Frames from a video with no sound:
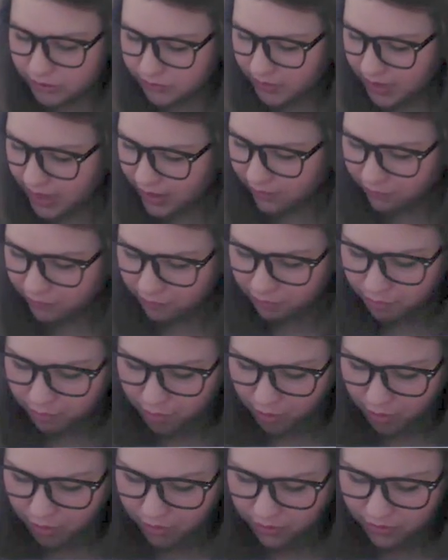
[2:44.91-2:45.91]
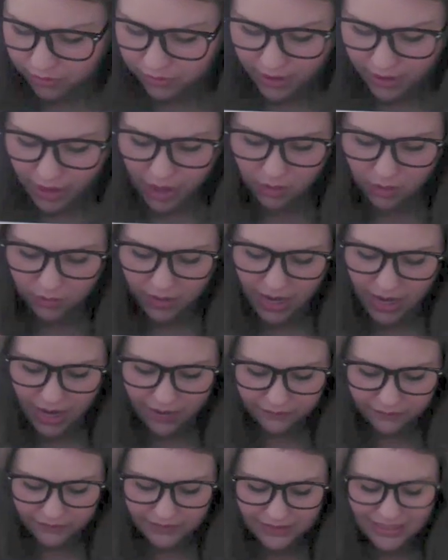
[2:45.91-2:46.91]
We have birth and we
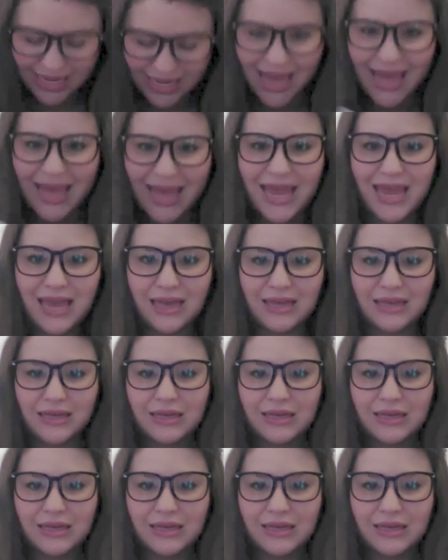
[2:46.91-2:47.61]
have day,